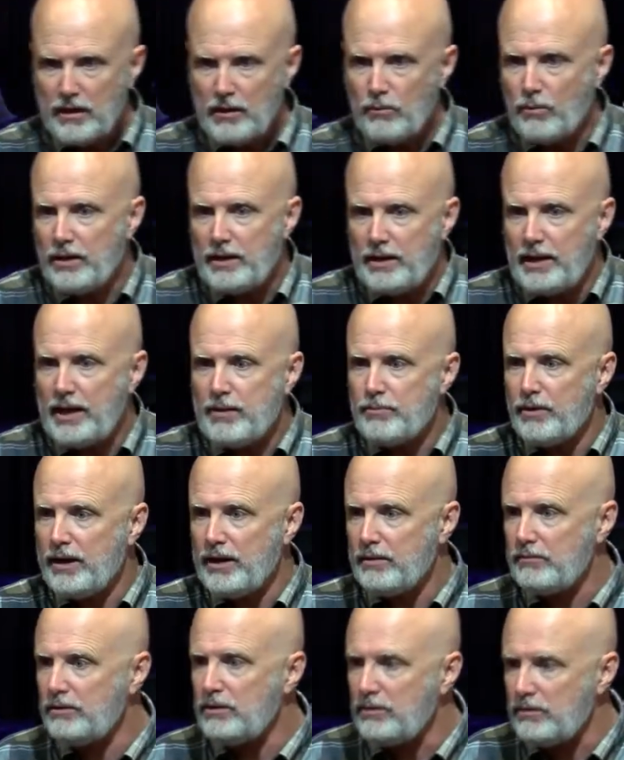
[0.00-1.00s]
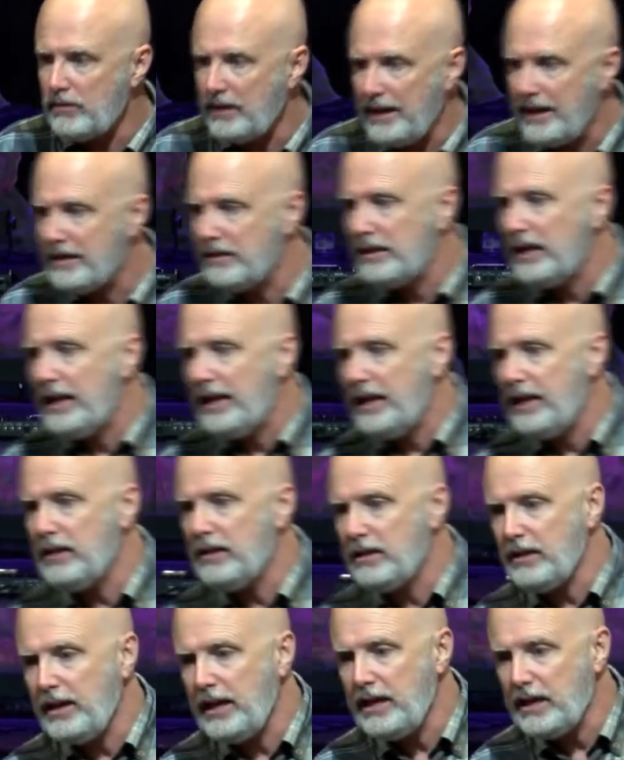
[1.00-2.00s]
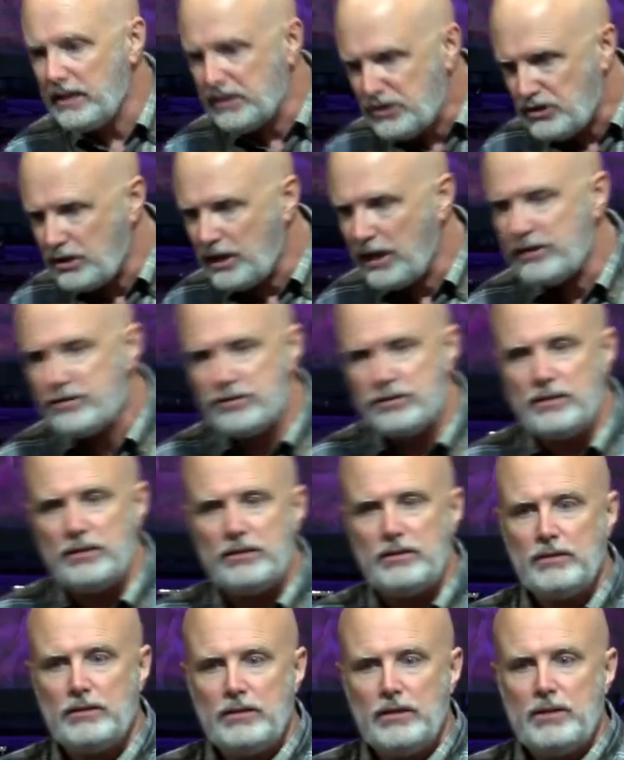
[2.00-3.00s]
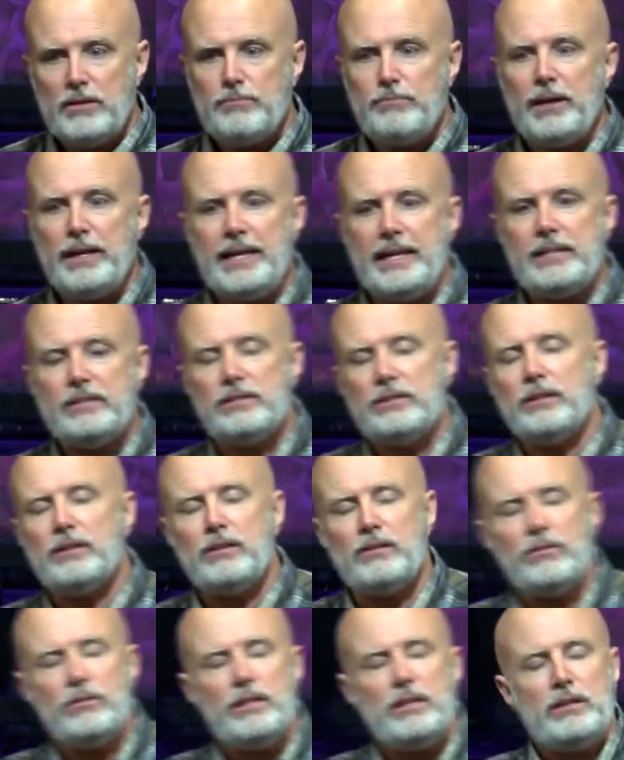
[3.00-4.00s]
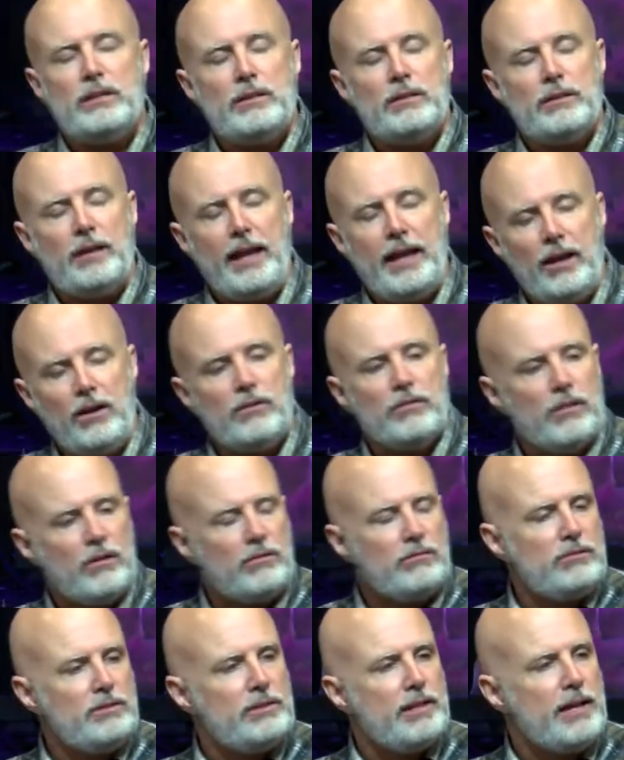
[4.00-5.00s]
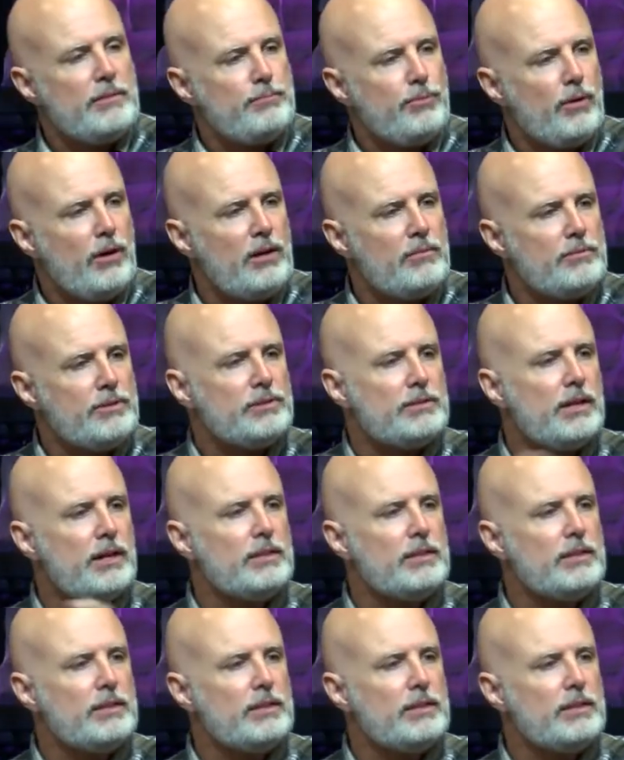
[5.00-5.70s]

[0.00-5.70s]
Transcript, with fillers: and what did Abraham do? He, he, he adjusted. But he still held on to that promise.